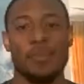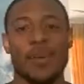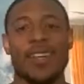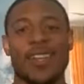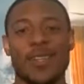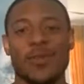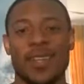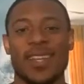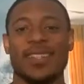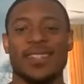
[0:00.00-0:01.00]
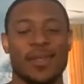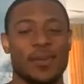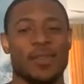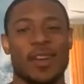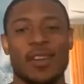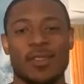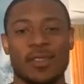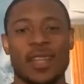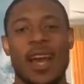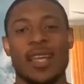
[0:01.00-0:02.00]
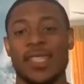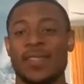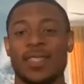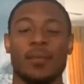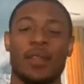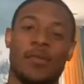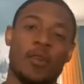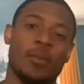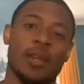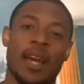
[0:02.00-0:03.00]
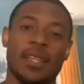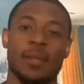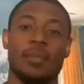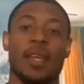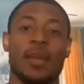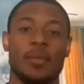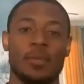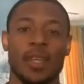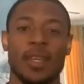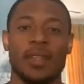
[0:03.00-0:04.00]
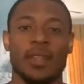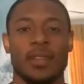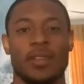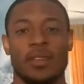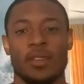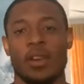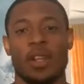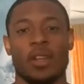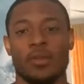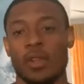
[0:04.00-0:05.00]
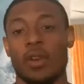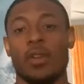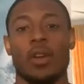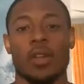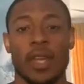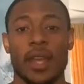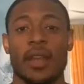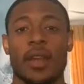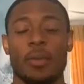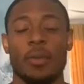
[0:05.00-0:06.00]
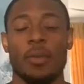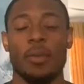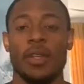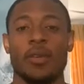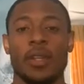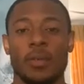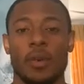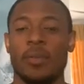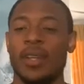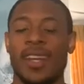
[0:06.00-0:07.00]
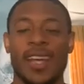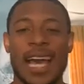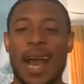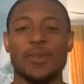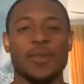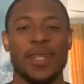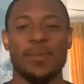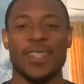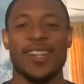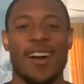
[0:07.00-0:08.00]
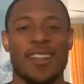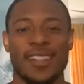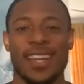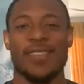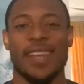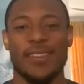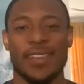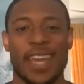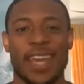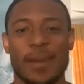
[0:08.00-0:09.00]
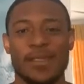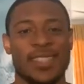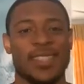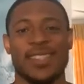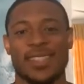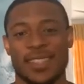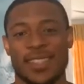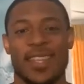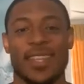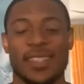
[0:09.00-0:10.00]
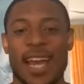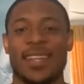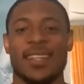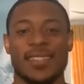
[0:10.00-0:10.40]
pretty close relationships with all those guys, even some of the former guys that played with me and, are no longer there at OBU anymore. But I was pretty much calling after every game. I was just as excited as